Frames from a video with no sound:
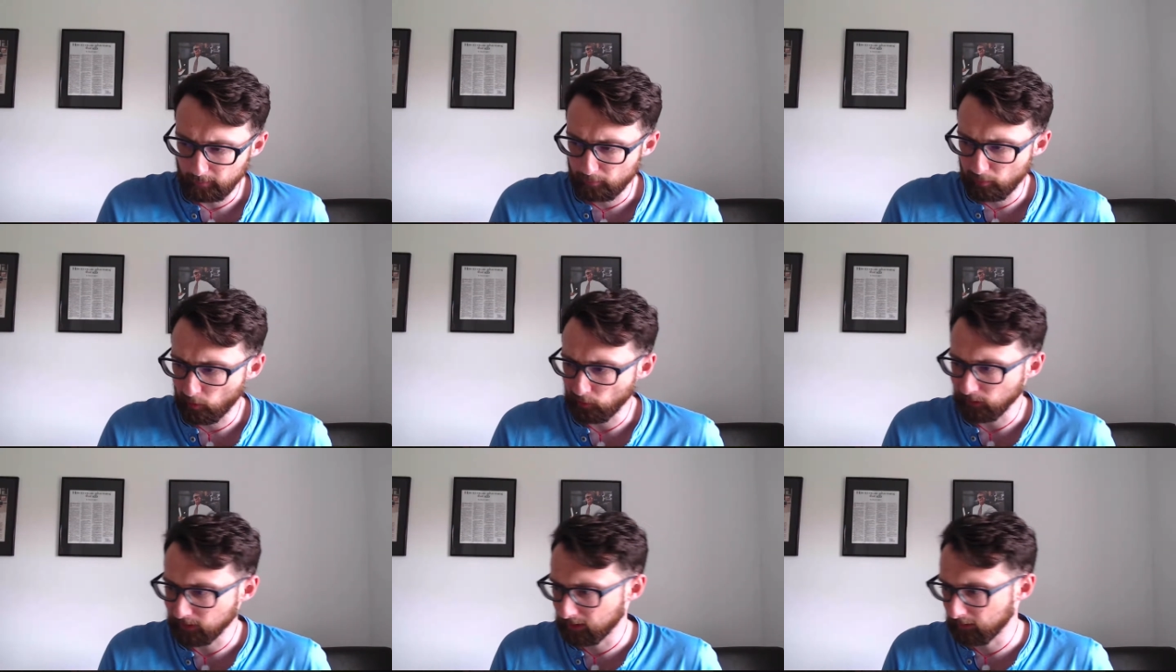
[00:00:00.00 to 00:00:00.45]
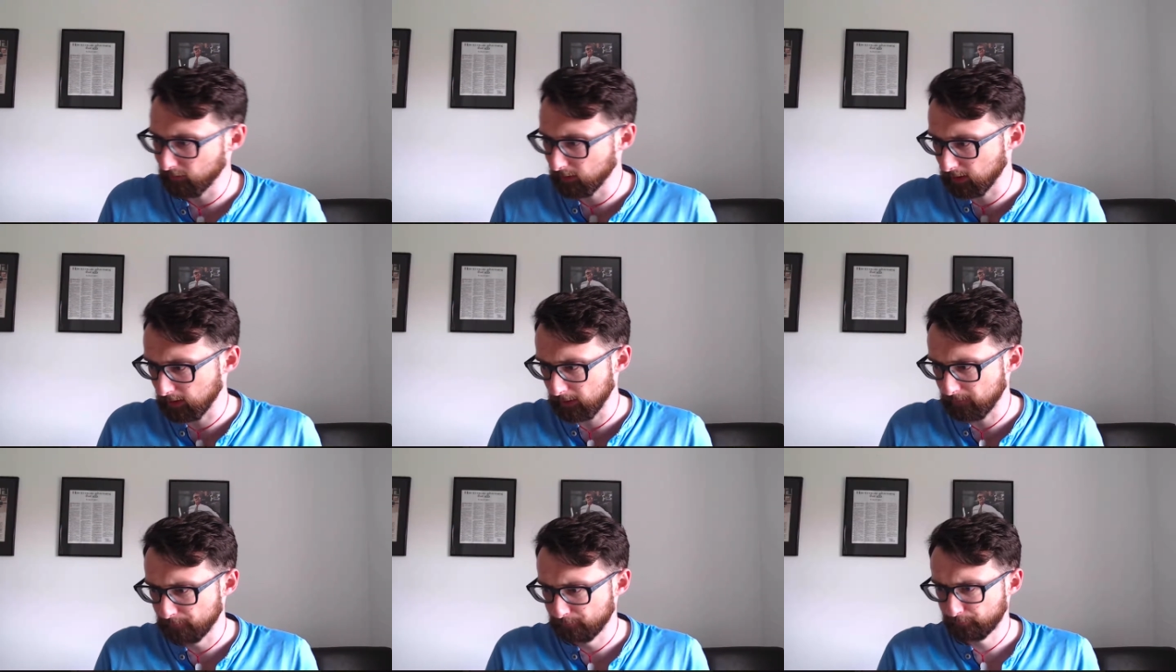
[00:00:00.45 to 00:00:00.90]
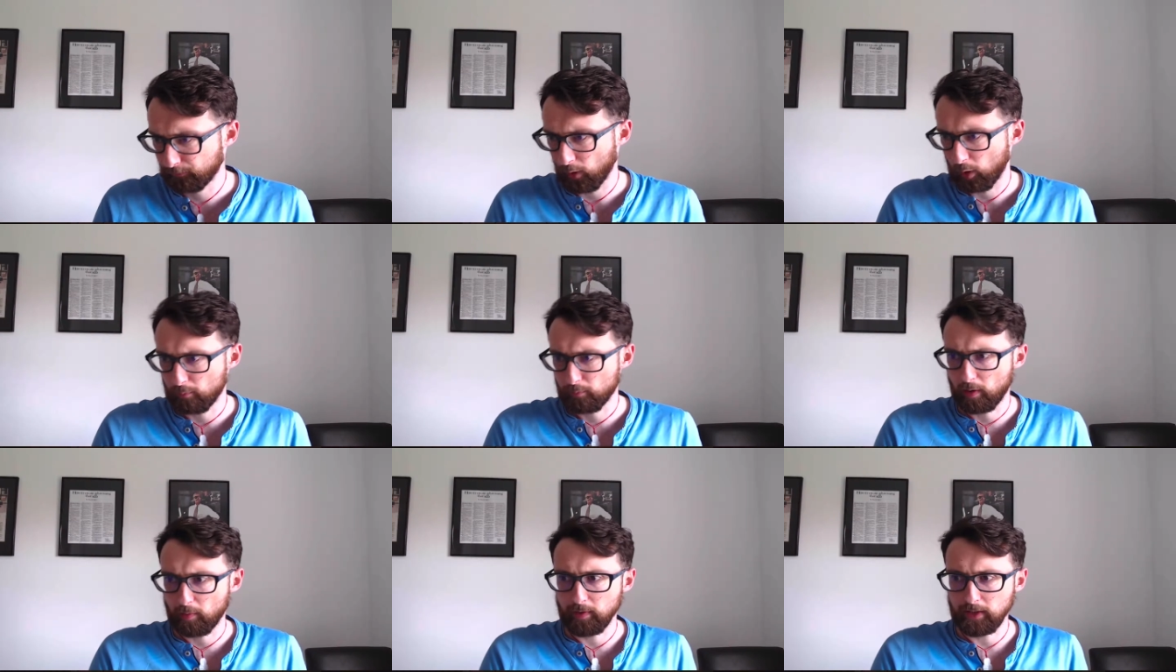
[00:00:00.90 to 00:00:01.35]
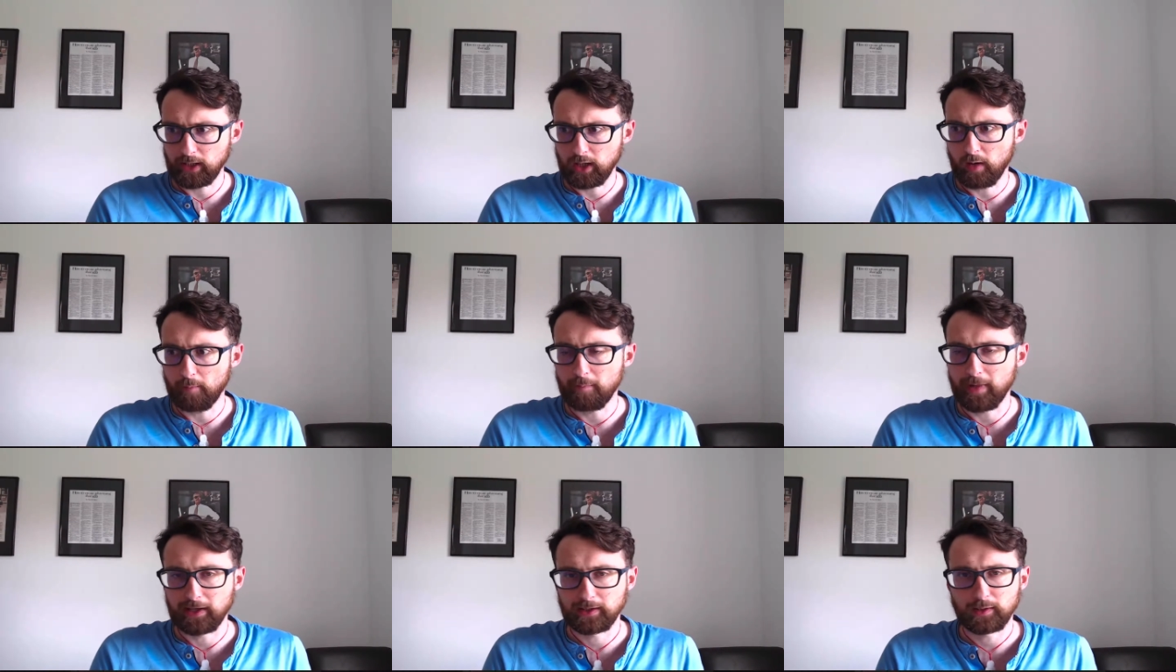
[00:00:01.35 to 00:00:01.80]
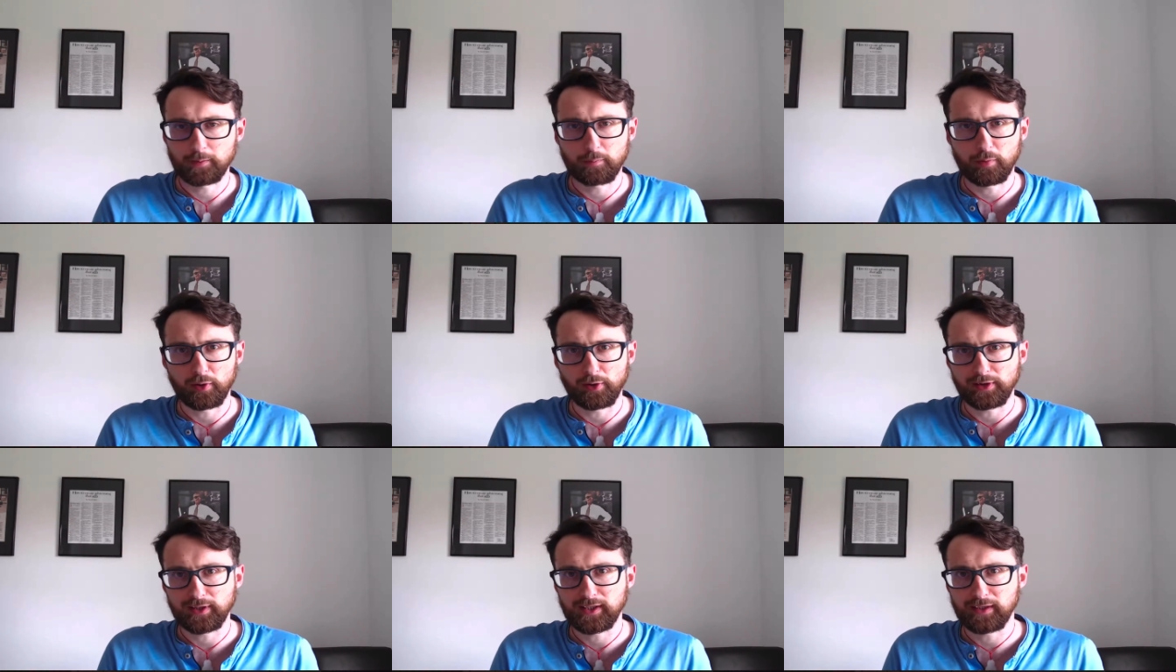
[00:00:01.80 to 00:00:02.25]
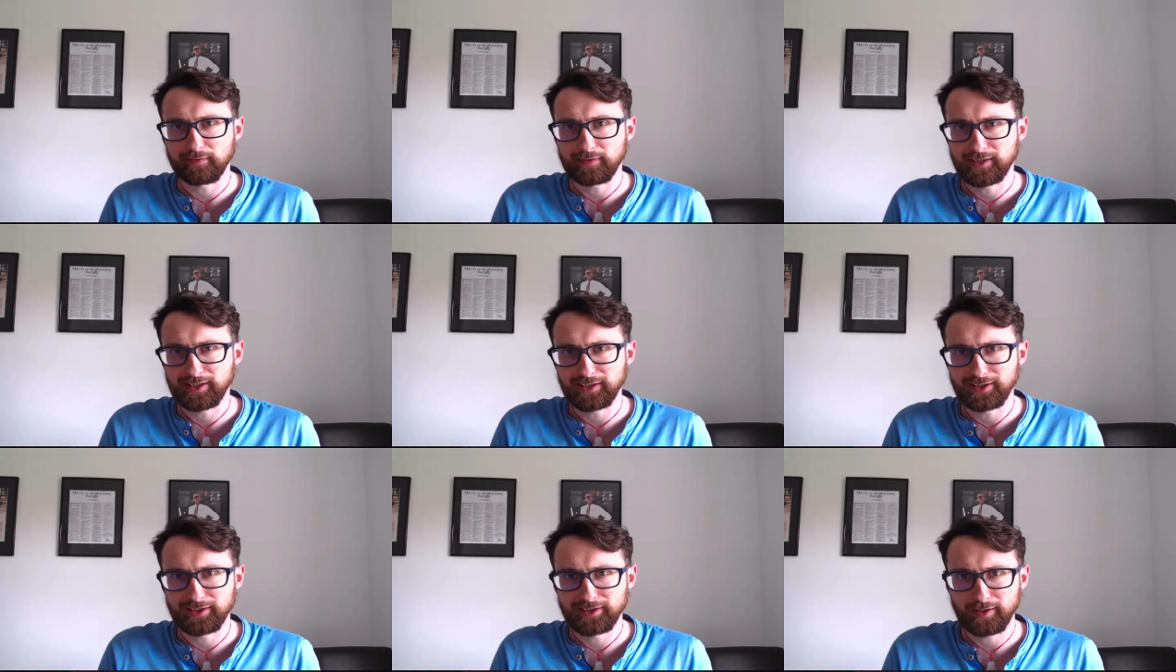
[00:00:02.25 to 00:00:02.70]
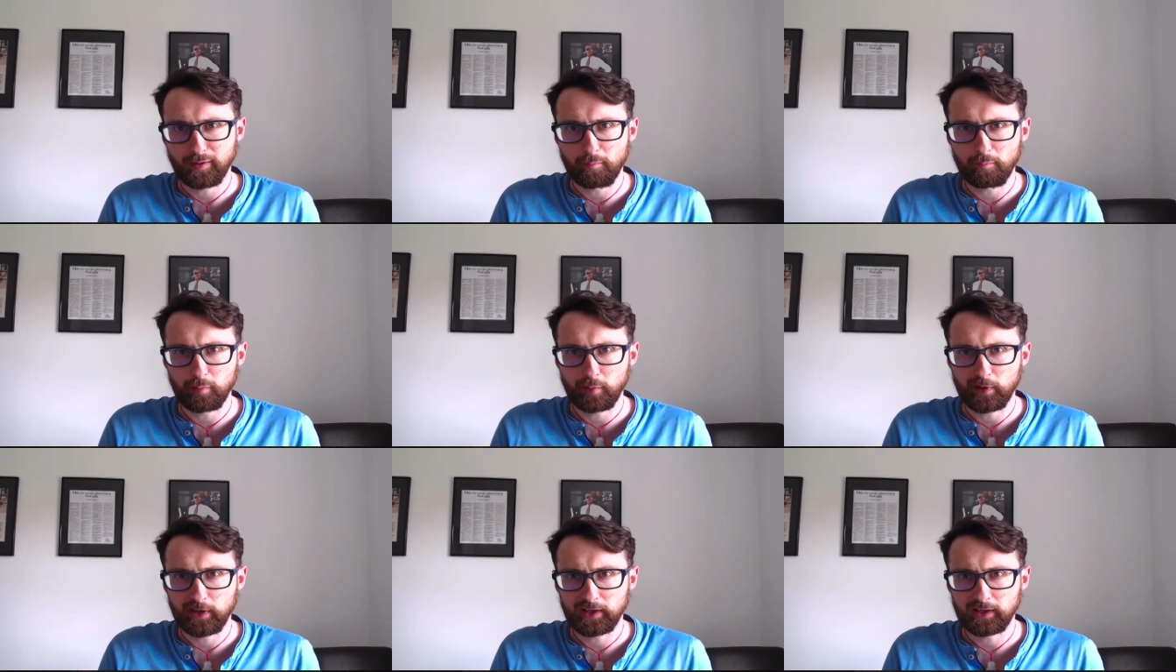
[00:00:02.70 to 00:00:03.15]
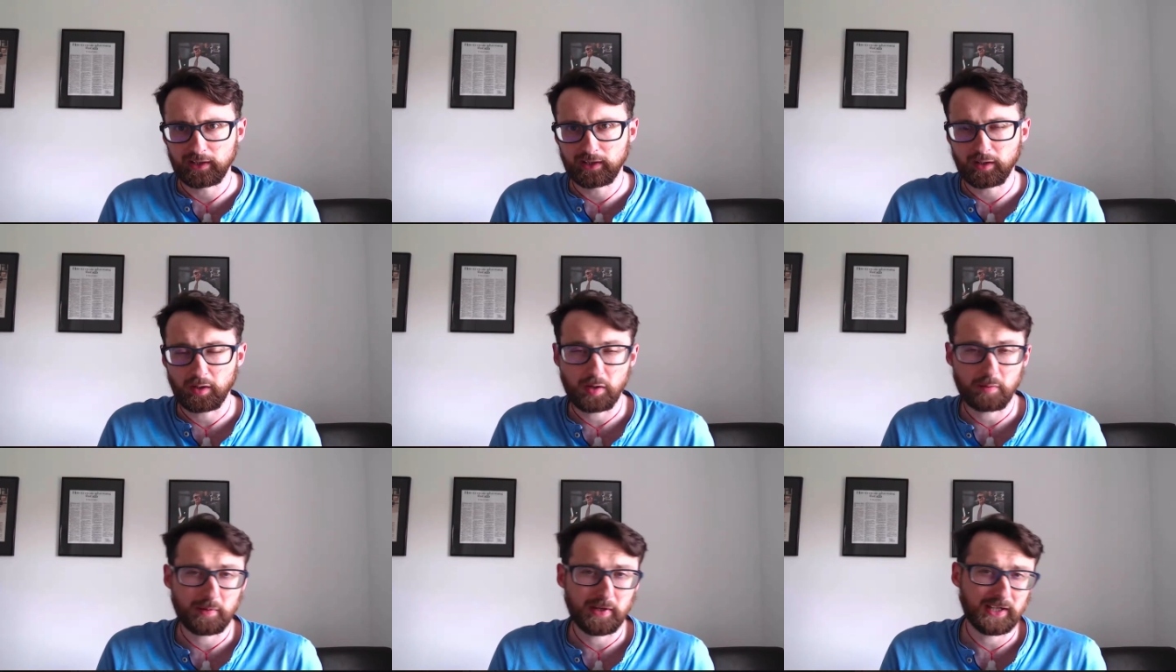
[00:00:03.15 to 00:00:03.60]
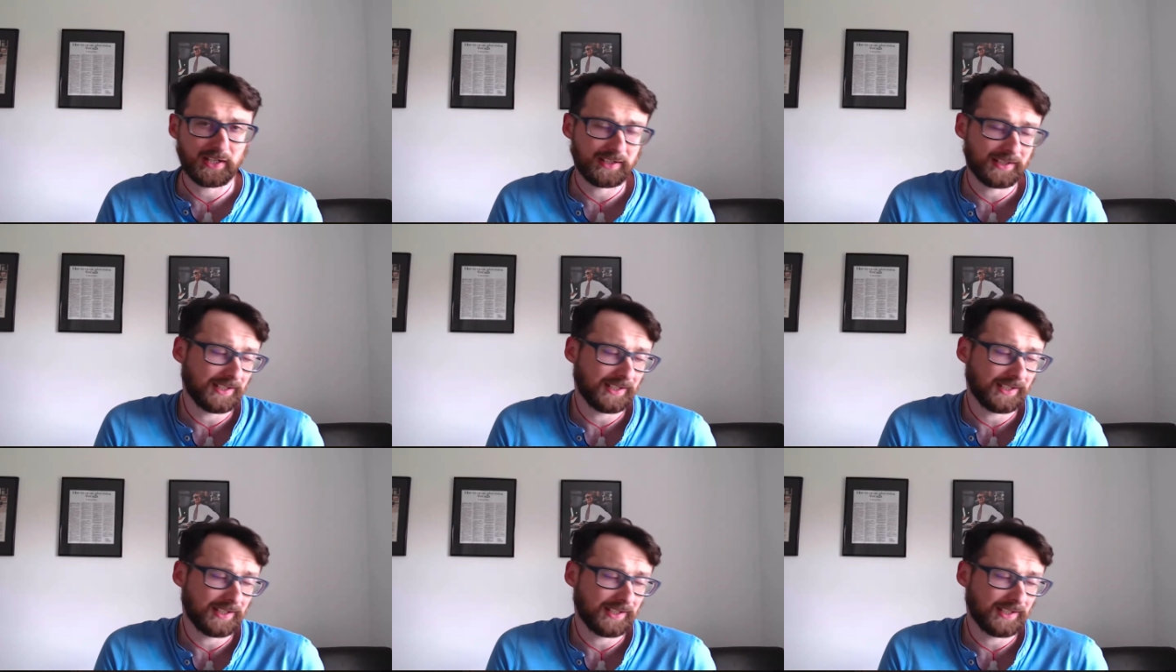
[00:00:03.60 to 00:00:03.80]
productivity i'll probably come back to productivity at some point i mean it's,